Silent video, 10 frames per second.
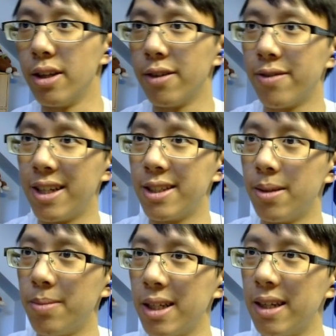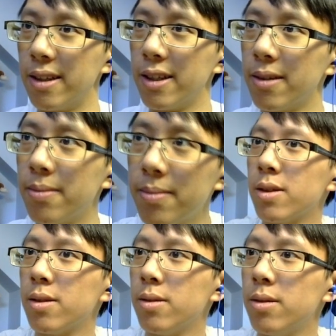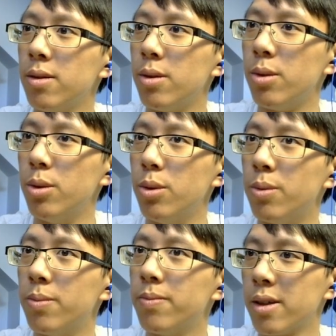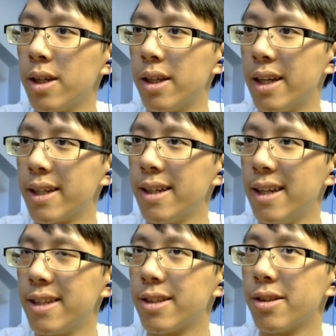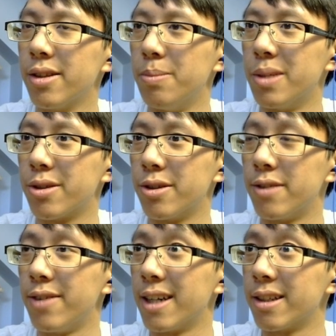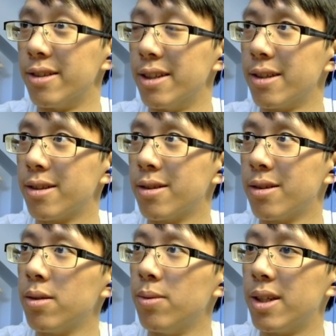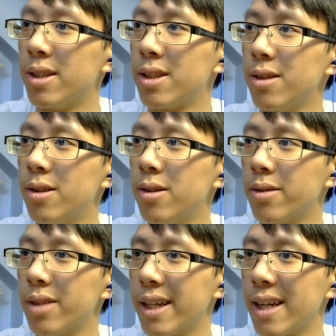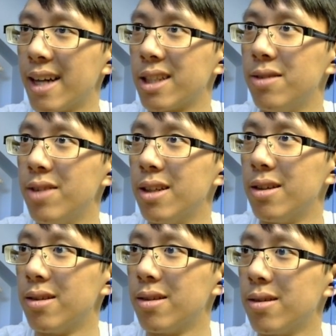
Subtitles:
they fetch immediately. Ooh, okay, that can answer the Mishra's Factories. We can still like activate it,